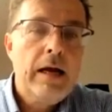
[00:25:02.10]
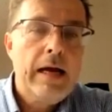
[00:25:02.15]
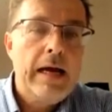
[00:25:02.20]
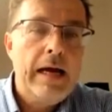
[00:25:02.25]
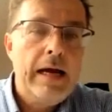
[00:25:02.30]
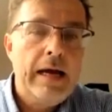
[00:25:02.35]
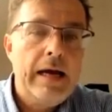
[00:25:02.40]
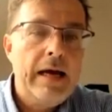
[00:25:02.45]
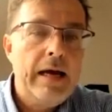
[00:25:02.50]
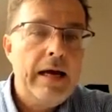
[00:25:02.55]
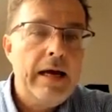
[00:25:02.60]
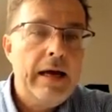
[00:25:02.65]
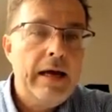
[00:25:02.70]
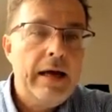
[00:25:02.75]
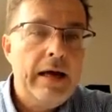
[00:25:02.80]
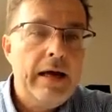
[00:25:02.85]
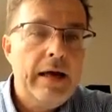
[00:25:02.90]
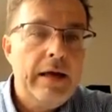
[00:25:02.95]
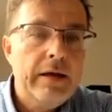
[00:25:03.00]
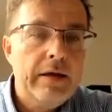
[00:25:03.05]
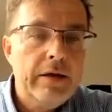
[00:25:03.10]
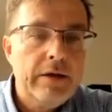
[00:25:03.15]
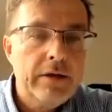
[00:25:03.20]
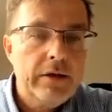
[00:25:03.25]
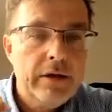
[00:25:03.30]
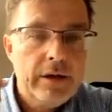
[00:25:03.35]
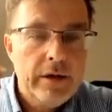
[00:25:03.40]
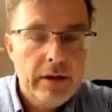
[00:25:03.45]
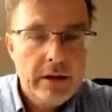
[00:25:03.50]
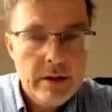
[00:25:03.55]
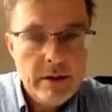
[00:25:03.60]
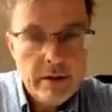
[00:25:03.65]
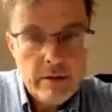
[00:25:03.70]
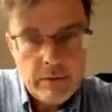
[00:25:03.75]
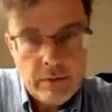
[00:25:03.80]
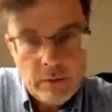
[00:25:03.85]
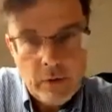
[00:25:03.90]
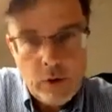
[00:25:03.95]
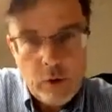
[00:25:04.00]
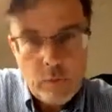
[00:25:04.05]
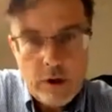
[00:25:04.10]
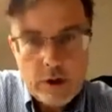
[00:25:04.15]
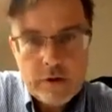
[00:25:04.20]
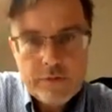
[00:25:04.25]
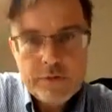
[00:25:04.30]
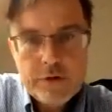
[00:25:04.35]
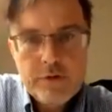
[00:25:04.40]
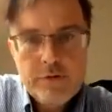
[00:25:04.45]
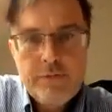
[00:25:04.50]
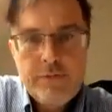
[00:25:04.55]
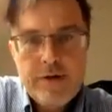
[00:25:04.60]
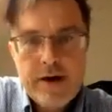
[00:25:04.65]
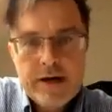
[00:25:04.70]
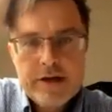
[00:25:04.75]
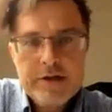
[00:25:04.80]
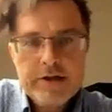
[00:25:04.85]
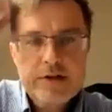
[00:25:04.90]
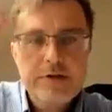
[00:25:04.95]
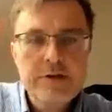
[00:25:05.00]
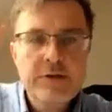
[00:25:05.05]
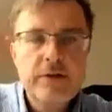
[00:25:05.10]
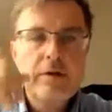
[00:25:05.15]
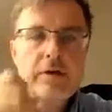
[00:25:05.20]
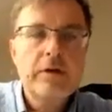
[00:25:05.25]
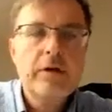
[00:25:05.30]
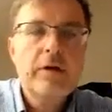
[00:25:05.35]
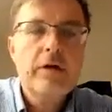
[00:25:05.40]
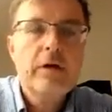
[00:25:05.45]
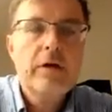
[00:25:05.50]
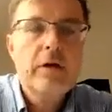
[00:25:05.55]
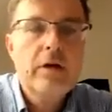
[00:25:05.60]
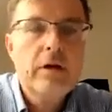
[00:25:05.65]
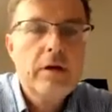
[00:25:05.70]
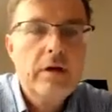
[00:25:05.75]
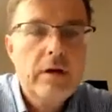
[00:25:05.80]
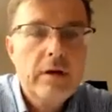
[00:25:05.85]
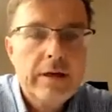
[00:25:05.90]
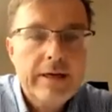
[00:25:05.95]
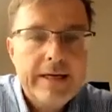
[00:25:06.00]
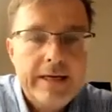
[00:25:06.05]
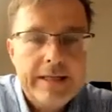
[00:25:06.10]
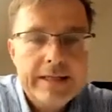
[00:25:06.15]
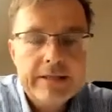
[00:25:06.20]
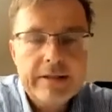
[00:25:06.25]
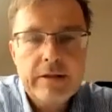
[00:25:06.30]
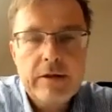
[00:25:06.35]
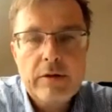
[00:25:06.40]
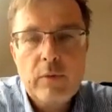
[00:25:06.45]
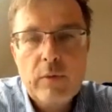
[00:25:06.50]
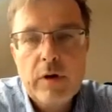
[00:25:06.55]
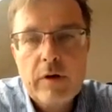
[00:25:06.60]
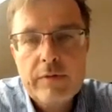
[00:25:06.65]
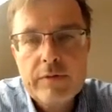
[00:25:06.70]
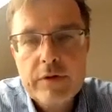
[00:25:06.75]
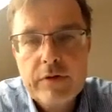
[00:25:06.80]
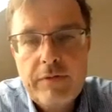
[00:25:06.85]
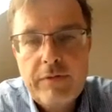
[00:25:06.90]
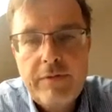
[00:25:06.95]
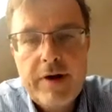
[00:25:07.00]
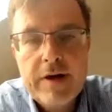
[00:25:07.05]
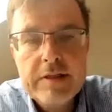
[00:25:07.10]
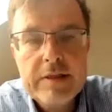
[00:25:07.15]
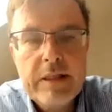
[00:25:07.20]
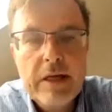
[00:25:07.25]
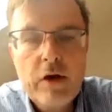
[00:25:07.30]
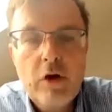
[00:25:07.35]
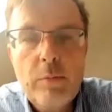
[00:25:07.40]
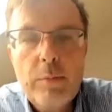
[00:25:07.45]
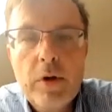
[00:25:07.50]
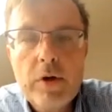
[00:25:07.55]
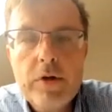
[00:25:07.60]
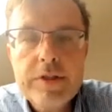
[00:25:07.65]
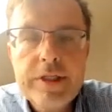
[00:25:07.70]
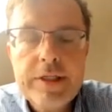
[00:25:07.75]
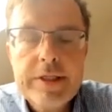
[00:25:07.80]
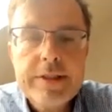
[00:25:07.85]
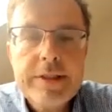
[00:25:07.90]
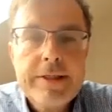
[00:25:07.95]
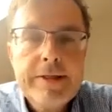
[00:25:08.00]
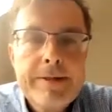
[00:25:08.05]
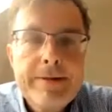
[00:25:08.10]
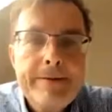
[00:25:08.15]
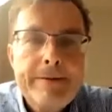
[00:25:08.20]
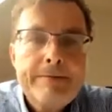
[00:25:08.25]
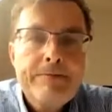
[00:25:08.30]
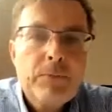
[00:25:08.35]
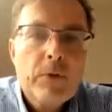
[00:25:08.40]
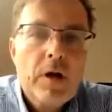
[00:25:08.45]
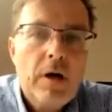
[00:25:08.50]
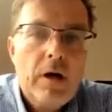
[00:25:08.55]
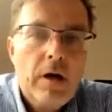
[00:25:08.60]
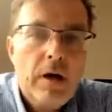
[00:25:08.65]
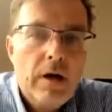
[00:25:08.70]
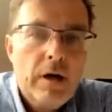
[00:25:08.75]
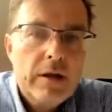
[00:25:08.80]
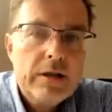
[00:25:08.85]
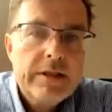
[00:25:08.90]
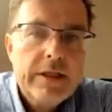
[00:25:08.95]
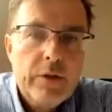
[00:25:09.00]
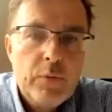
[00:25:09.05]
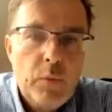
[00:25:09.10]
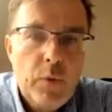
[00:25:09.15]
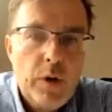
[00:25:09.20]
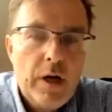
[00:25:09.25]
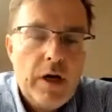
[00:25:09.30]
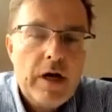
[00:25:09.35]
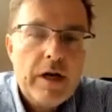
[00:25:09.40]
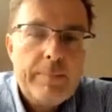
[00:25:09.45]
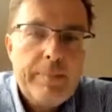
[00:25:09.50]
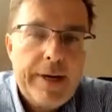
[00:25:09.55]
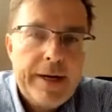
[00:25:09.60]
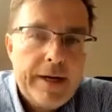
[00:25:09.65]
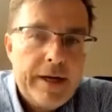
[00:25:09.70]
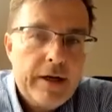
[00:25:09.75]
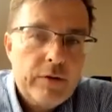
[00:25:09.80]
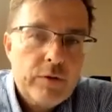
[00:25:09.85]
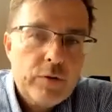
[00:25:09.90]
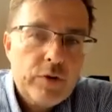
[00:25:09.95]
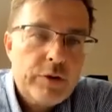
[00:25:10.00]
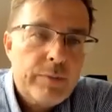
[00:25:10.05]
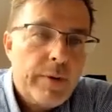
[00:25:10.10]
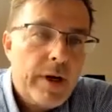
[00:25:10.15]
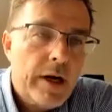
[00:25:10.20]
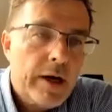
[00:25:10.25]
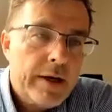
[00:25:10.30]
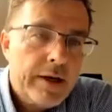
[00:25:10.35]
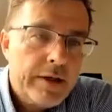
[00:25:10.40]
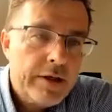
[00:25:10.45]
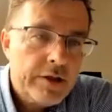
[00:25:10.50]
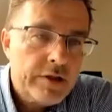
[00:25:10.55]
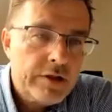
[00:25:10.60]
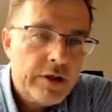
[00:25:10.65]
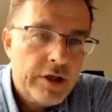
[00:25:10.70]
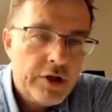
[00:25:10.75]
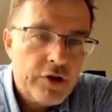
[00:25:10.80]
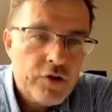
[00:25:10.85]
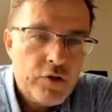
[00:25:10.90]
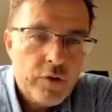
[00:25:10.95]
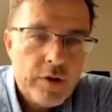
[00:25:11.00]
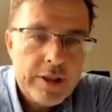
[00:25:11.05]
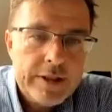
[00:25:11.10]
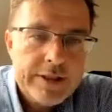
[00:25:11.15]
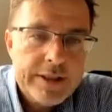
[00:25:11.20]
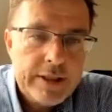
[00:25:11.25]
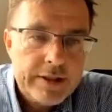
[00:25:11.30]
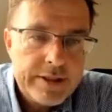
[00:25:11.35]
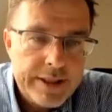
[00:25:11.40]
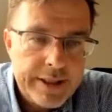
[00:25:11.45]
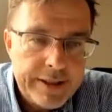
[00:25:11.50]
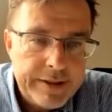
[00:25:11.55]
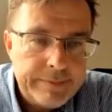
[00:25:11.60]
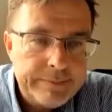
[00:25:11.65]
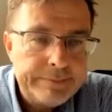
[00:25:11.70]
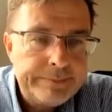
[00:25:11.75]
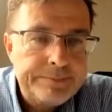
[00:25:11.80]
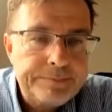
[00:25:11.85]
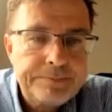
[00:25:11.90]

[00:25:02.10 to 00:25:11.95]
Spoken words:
And One of the first kits, or one of the first Lego boxes that we are bringing to the market is the insurance sales kit.